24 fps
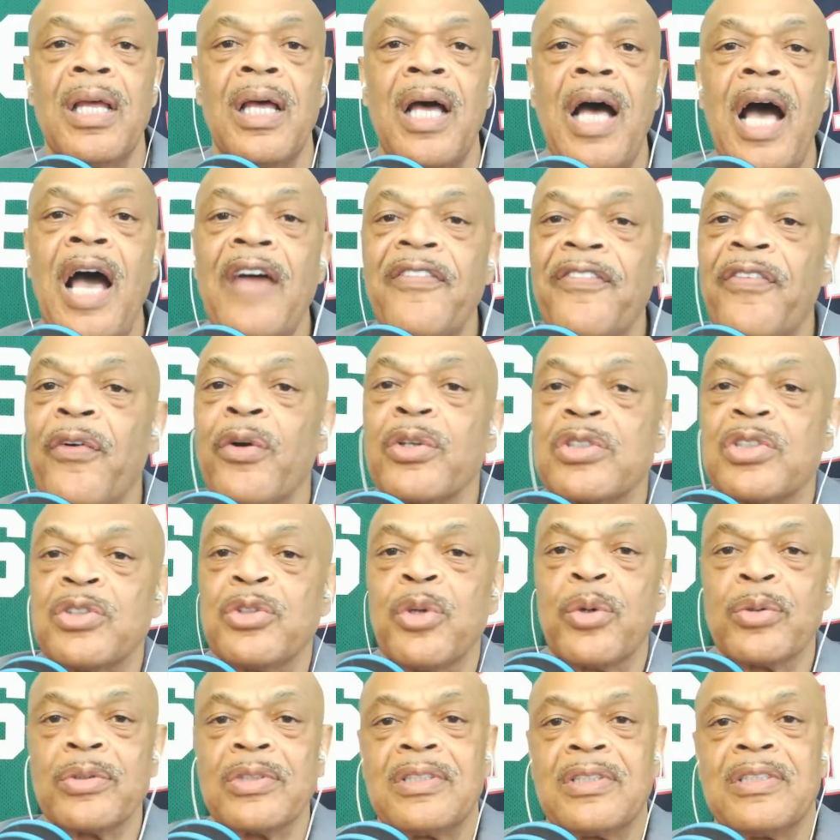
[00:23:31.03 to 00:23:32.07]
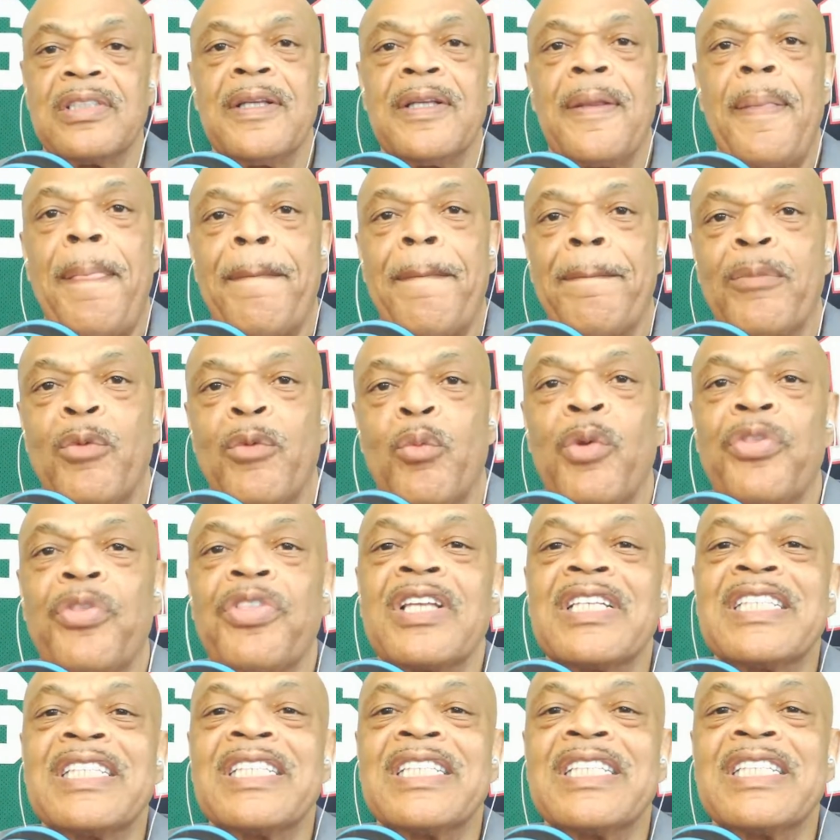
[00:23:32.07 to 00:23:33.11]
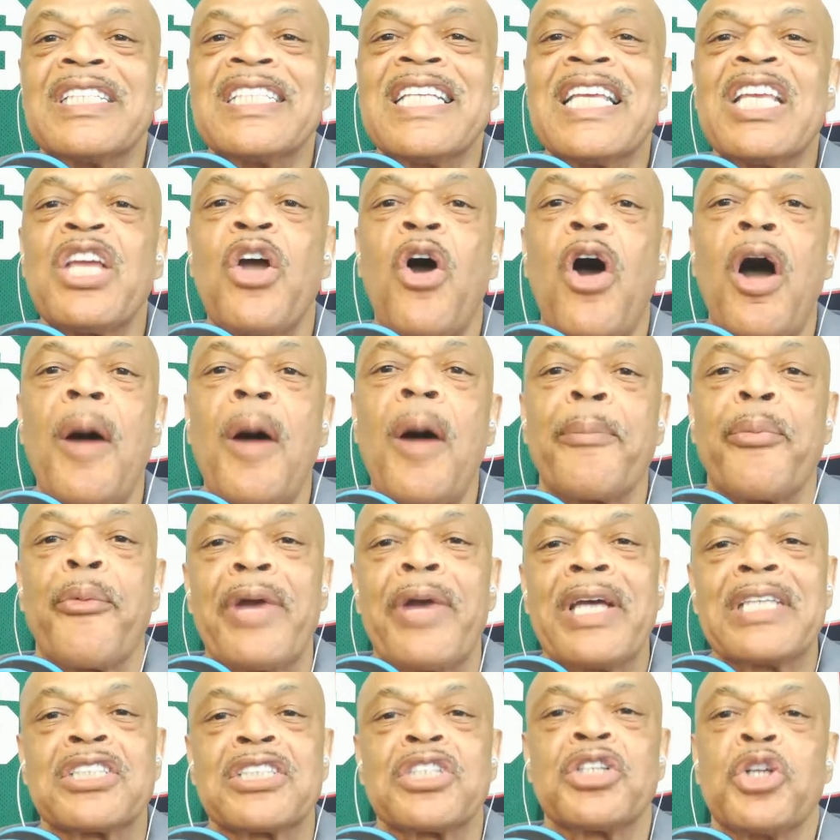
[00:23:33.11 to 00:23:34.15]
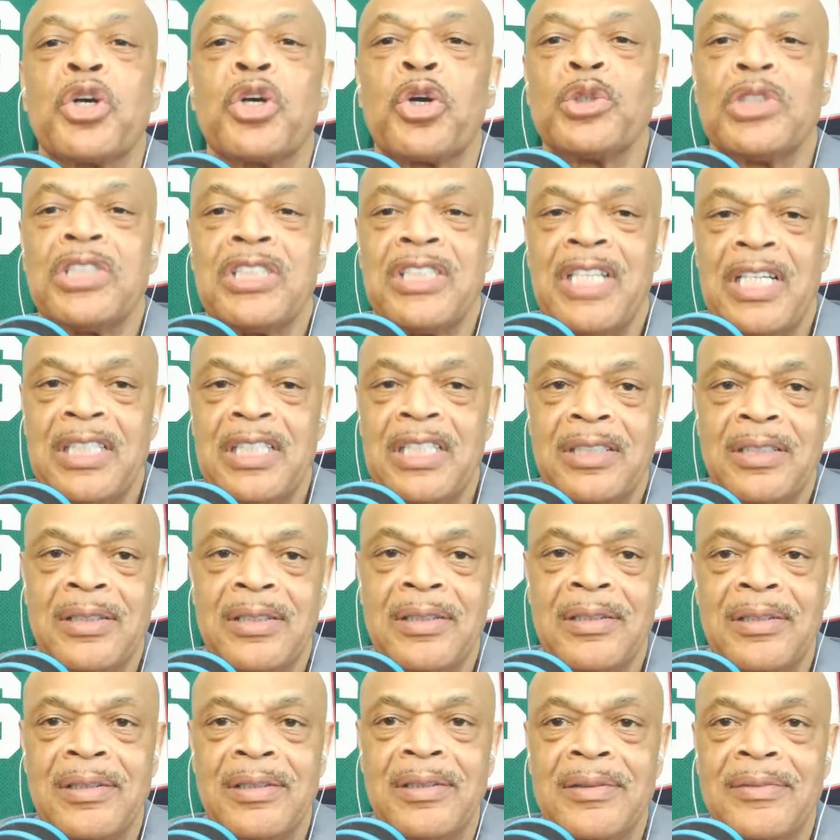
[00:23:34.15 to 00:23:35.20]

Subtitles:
I first noticed it with the Deion Branch negotiations.